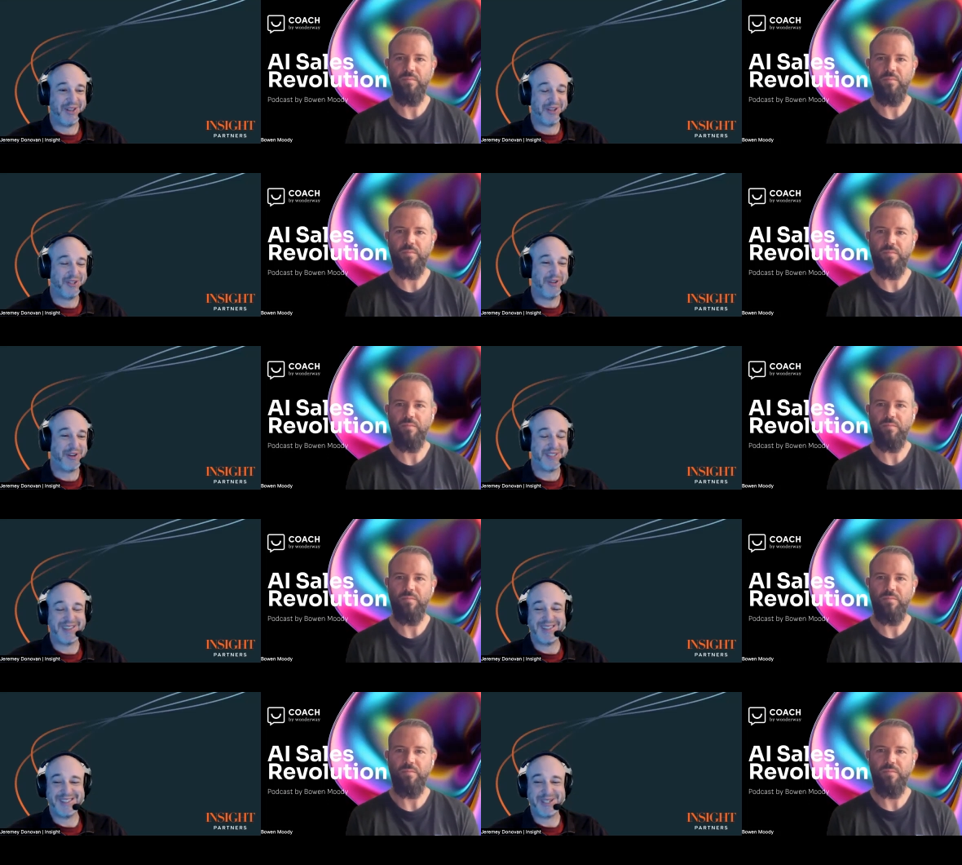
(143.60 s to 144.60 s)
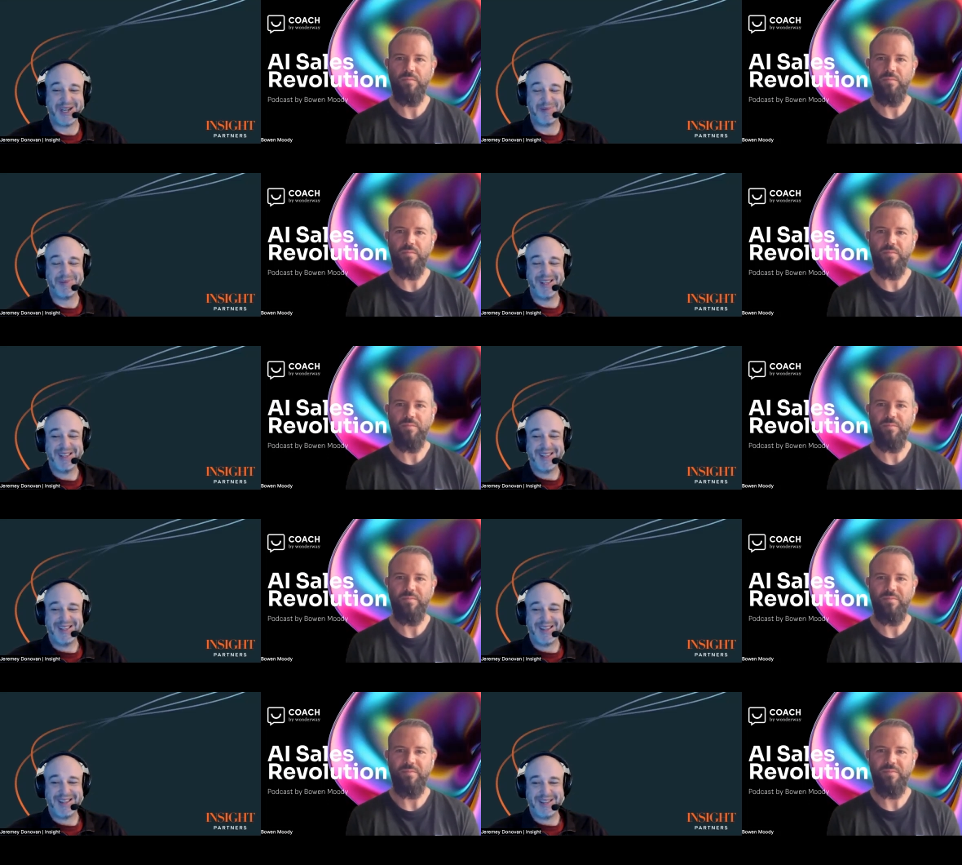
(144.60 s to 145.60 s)
Speaker 1: thought two years into this job
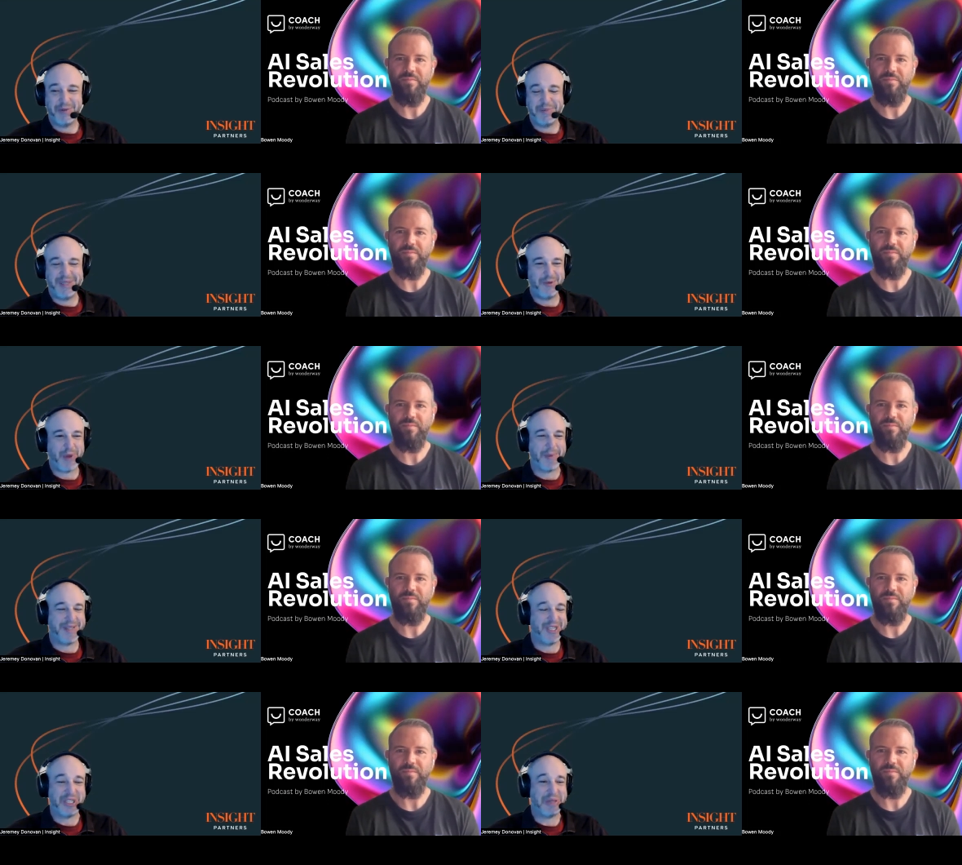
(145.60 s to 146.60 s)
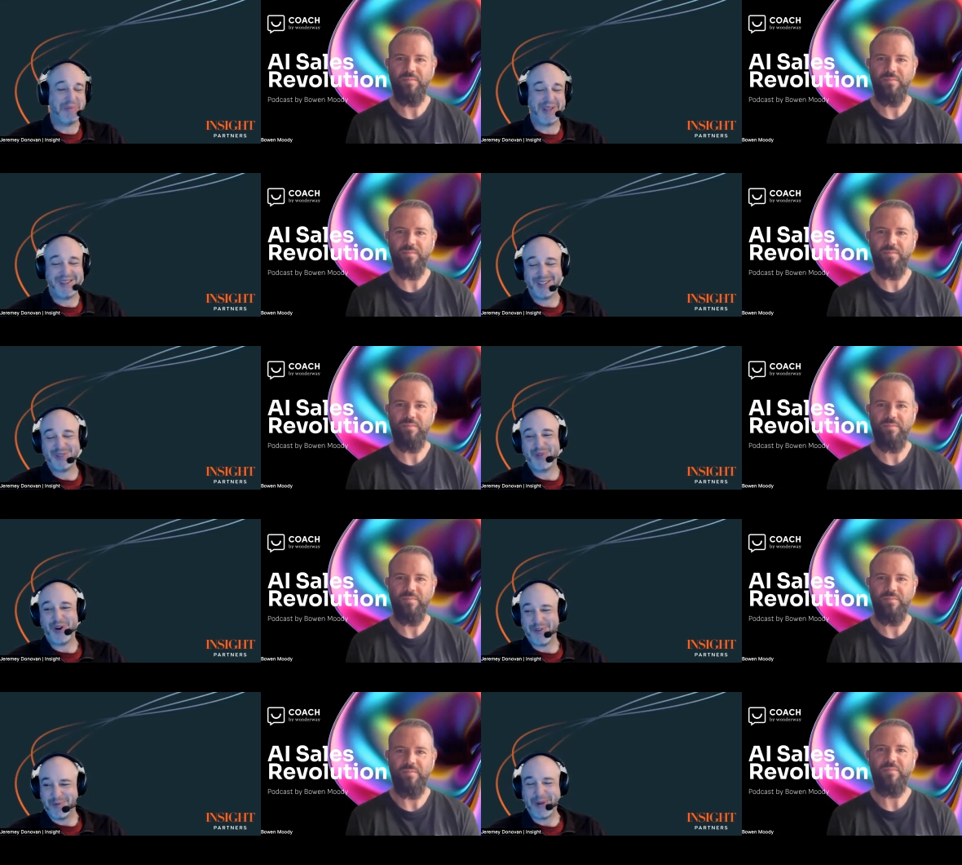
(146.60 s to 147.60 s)
it would be repetition, but it is
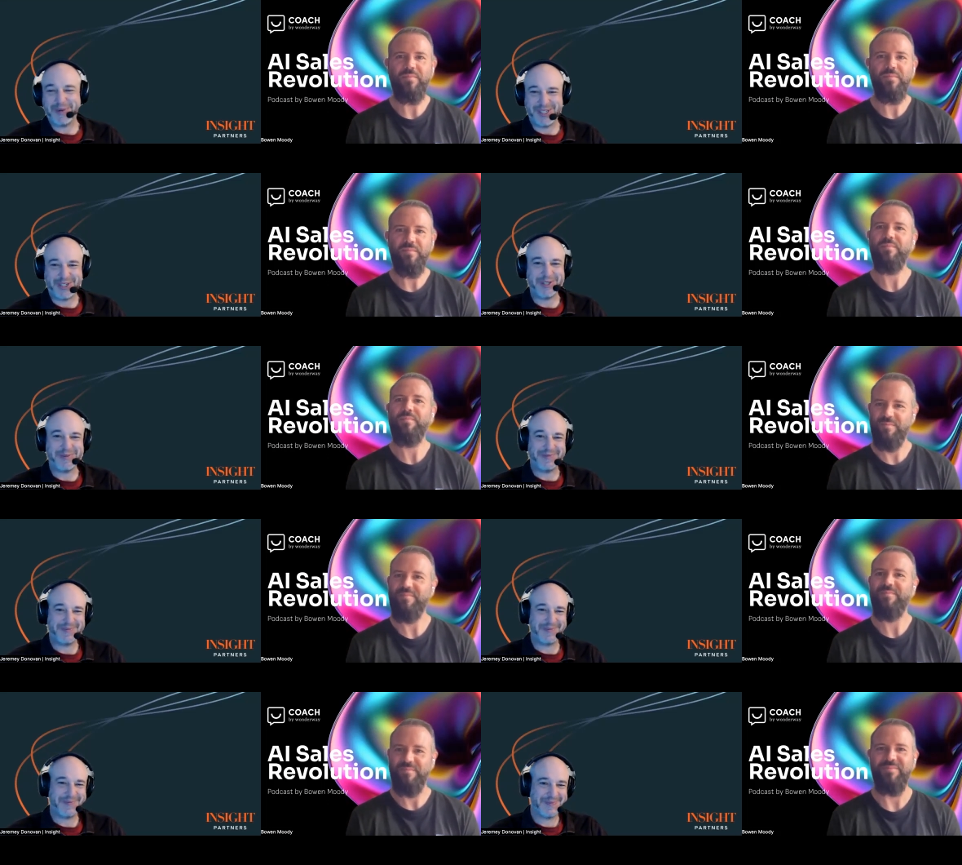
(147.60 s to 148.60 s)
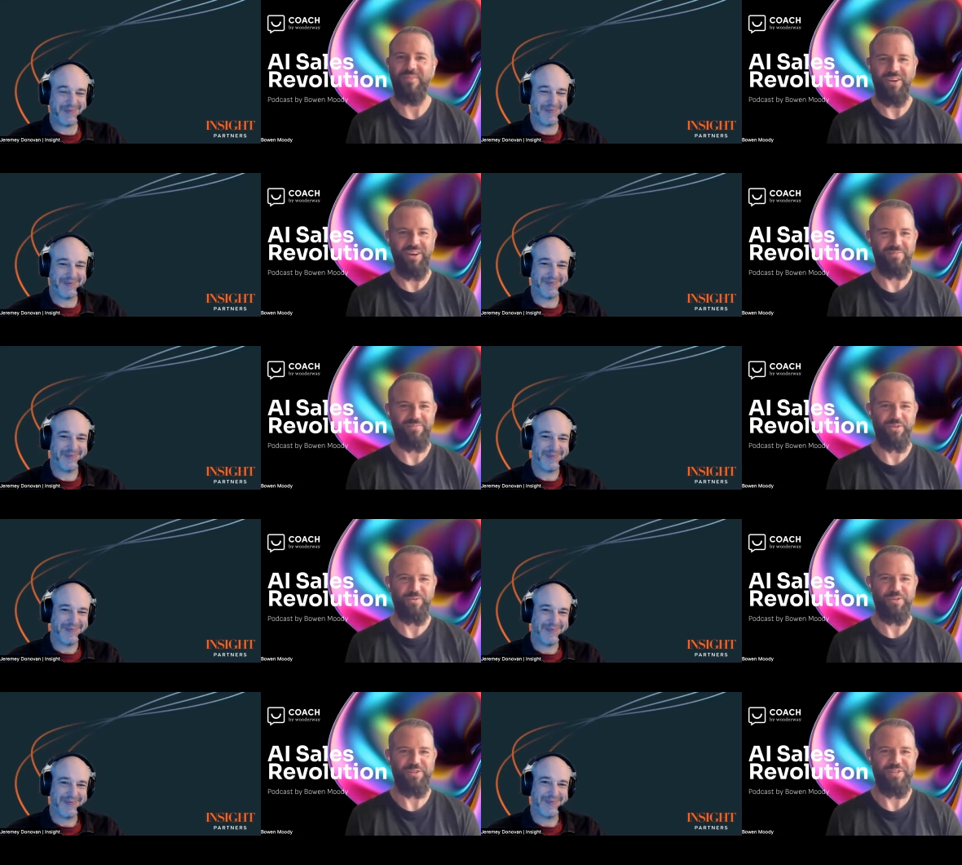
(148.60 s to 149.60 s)
far from repetition. Okay,
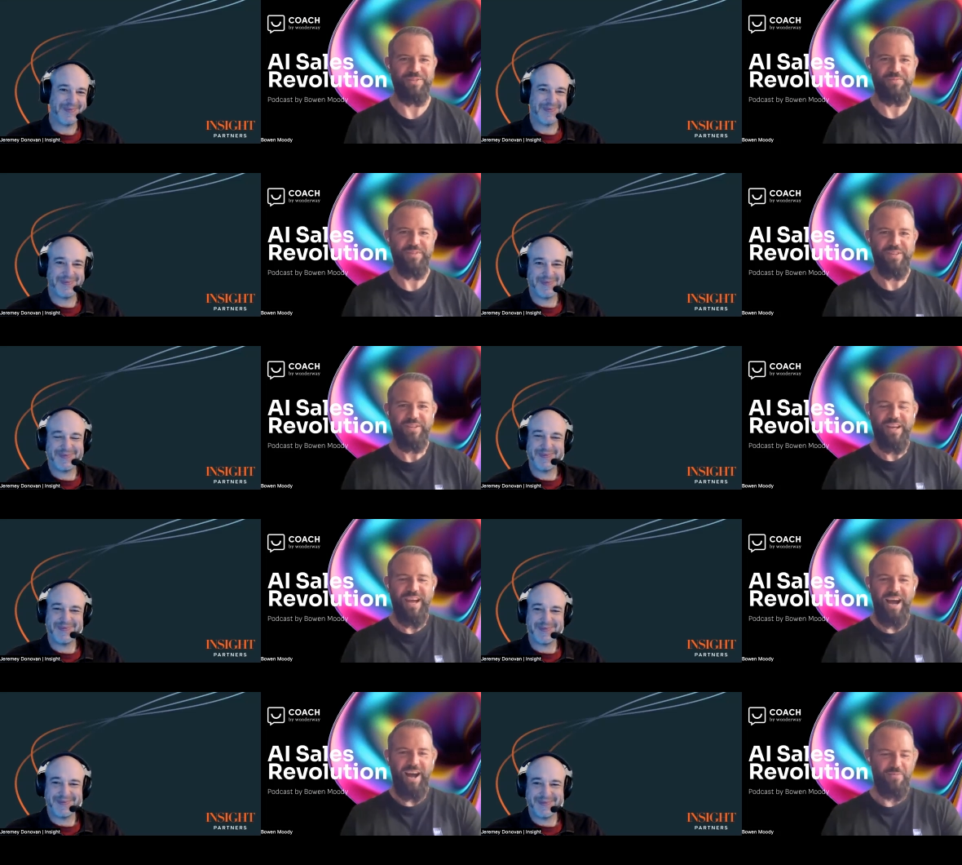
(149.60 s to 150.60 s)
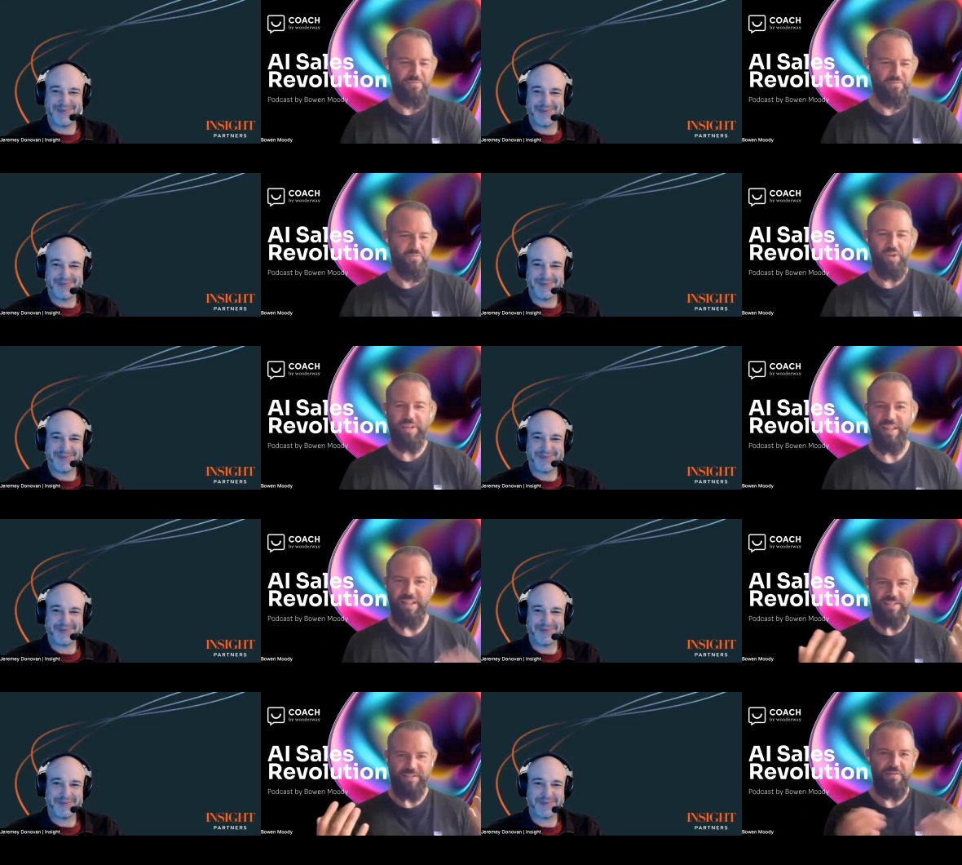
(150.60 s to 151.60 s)
super
Speaker 2: interesting. Um,
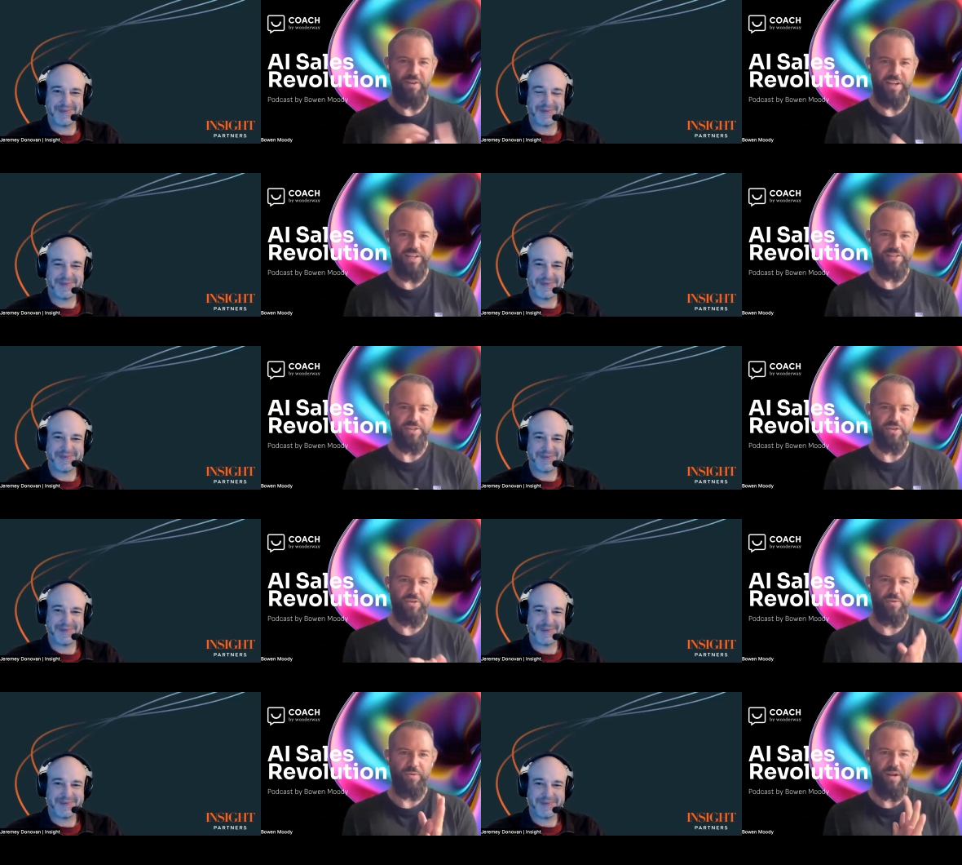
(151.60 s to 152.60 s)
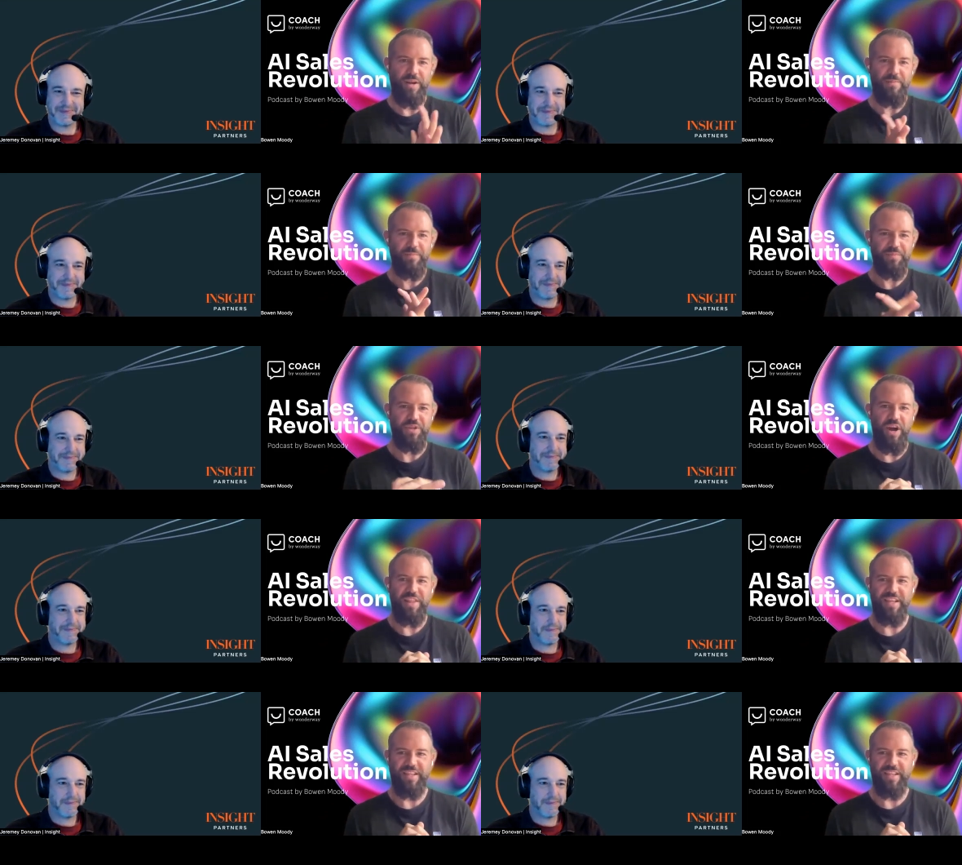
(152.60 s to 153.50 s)
well, yeah, let's dive right in. So, um, you know, I